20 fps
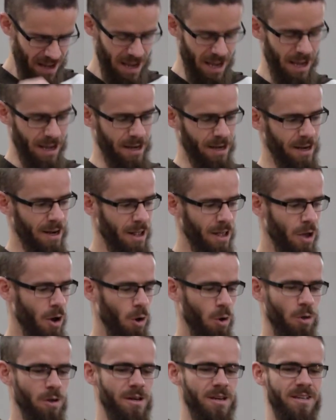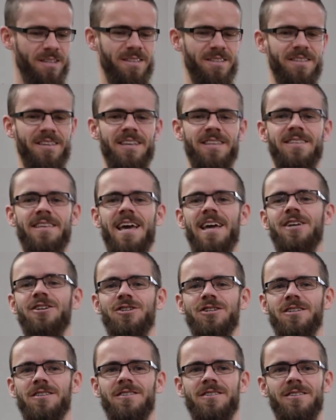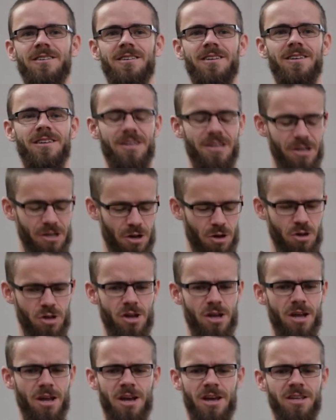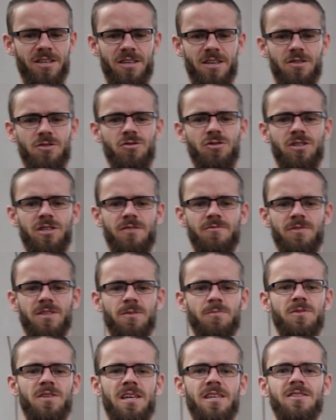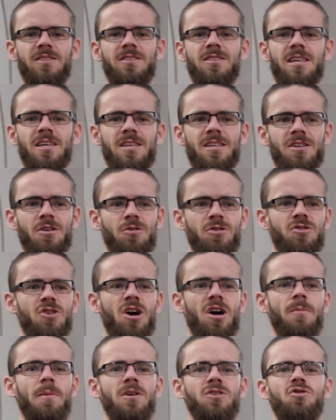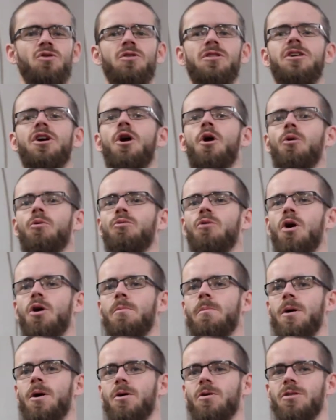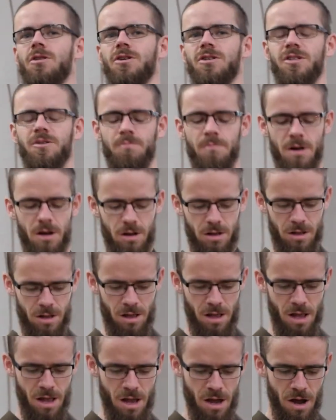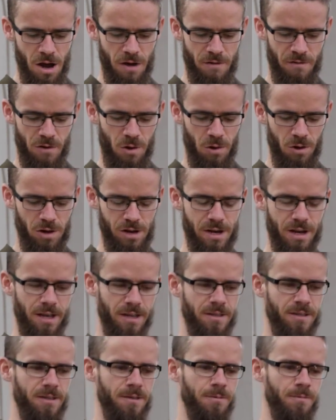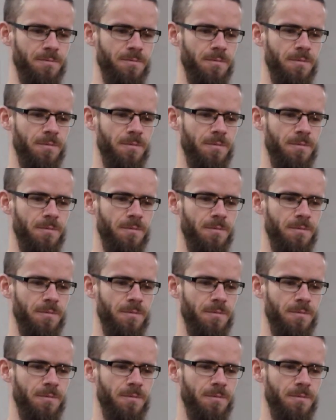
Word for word: And holiness is contagious. You know, you, so there's even some saints that you know talk about sort of the aroma or the smell of holiness.